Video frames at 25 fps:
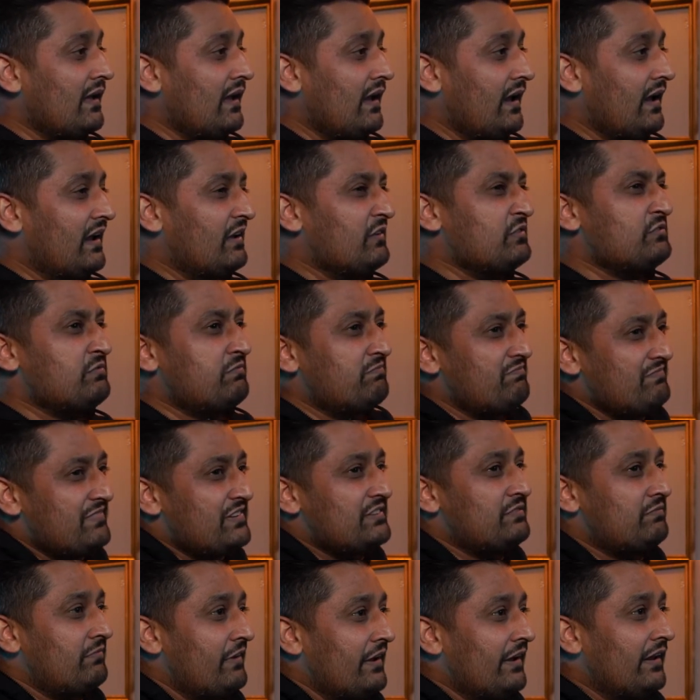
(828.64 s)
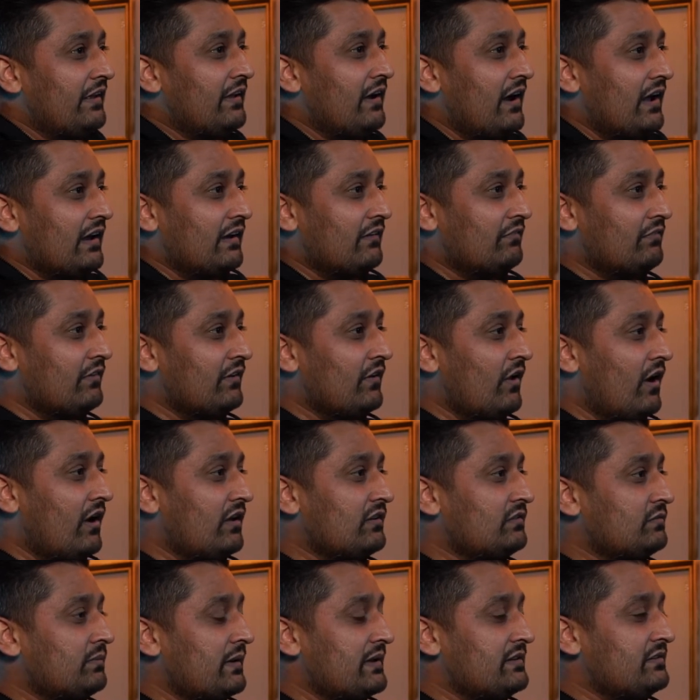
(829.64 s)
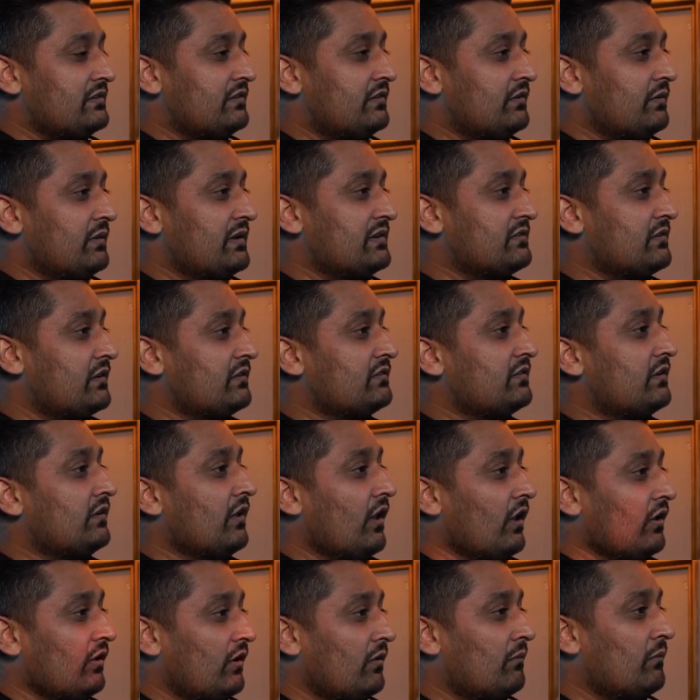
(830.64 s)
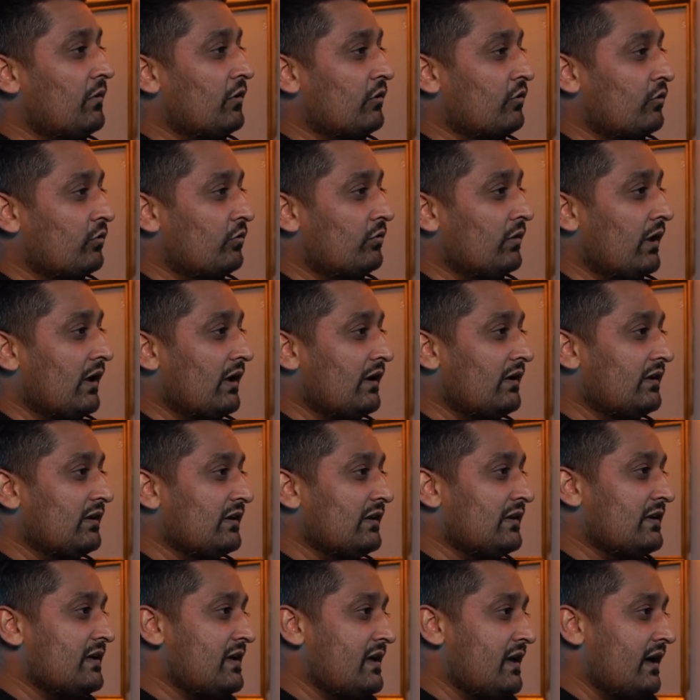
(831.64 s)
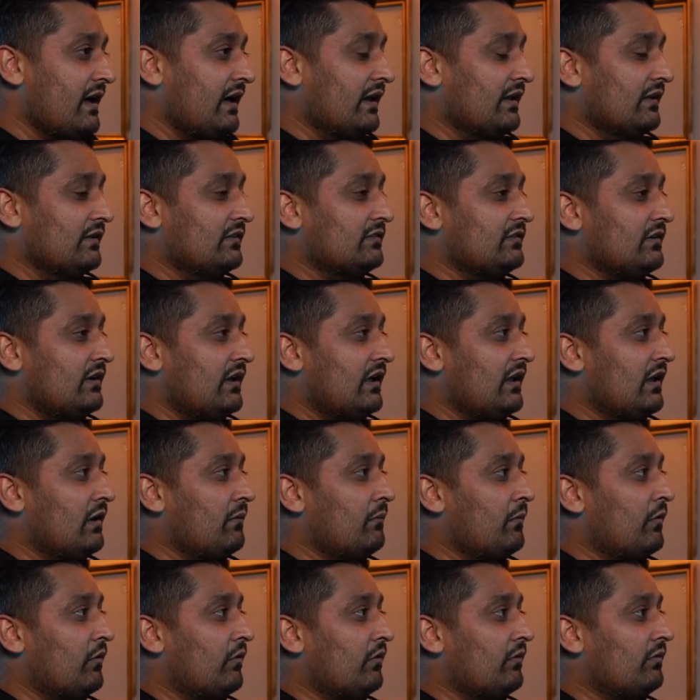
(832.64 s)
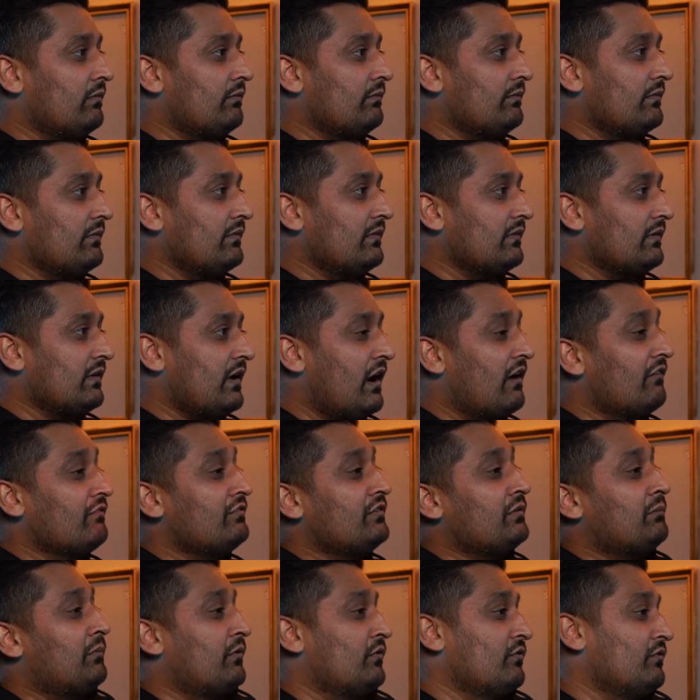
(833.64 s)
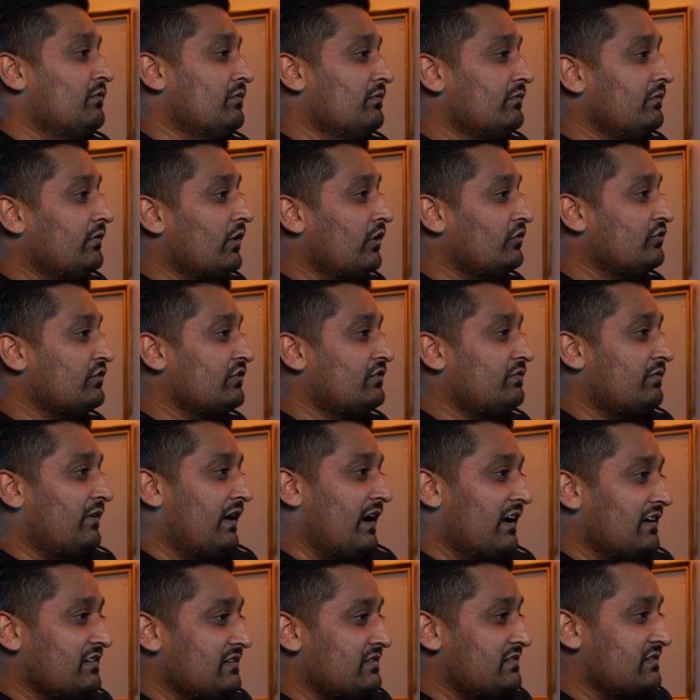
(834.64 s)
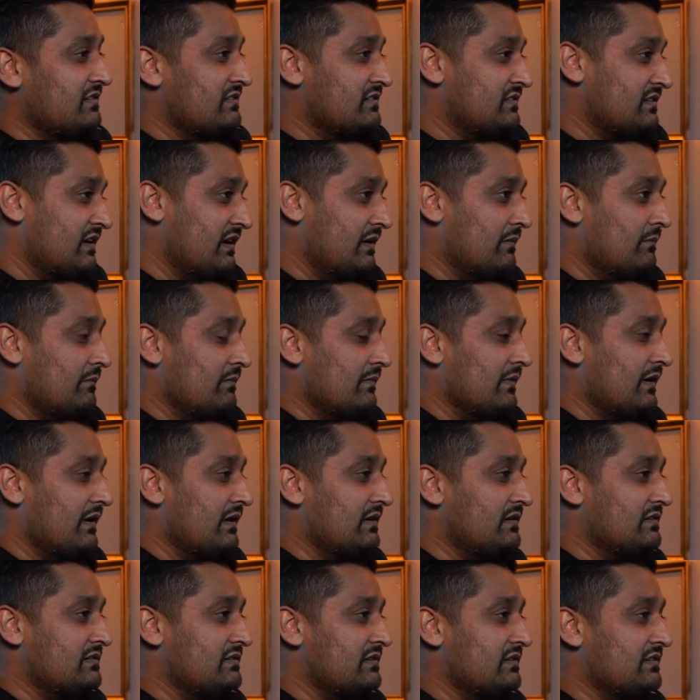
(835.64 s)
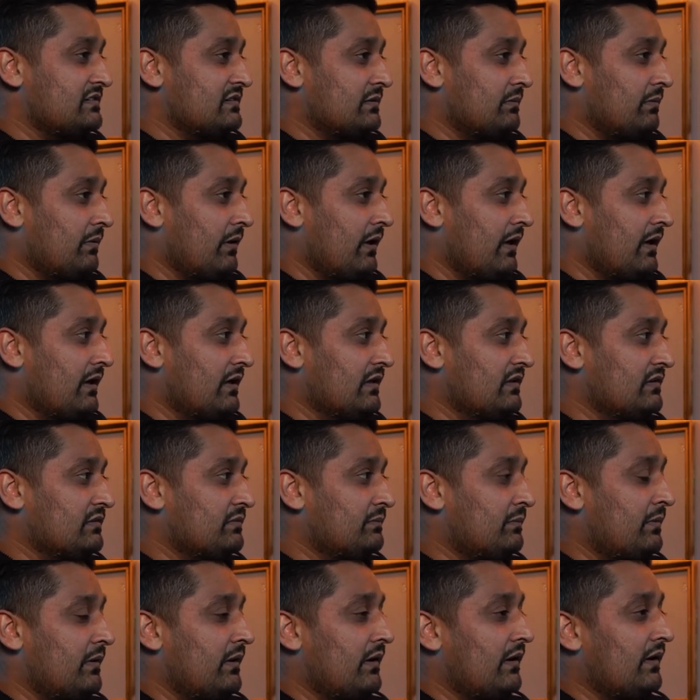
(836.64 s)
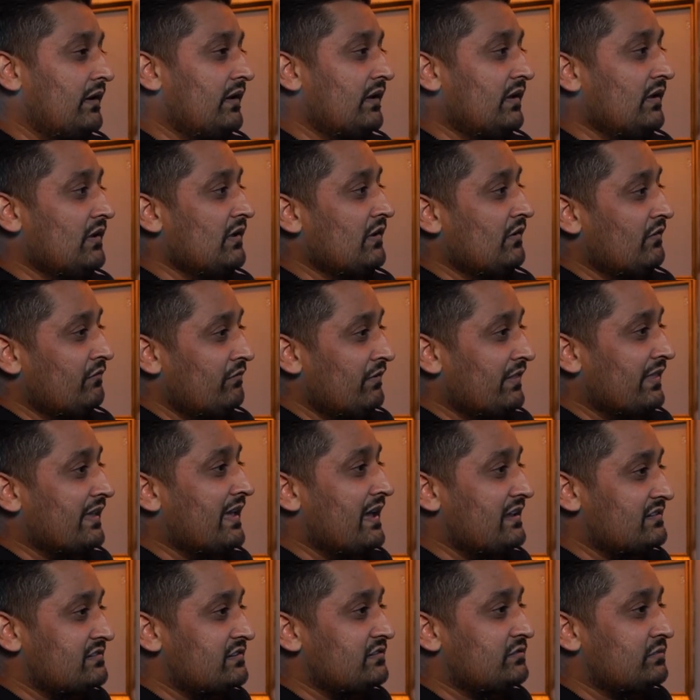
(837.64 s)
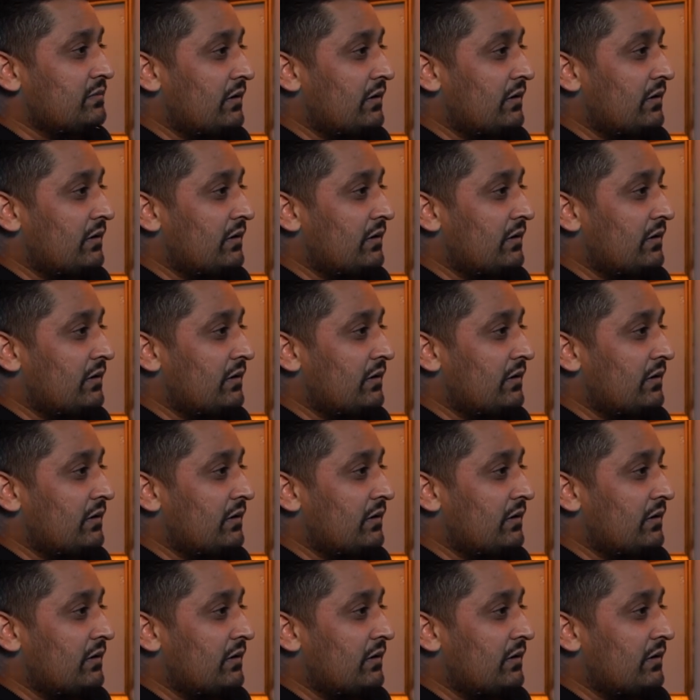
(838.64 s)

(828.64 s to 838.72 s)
And it's really kind of a nice way to do it. So it's a lot more cooler and a lot more comfortable, not just for us as suppliers, but for the guests as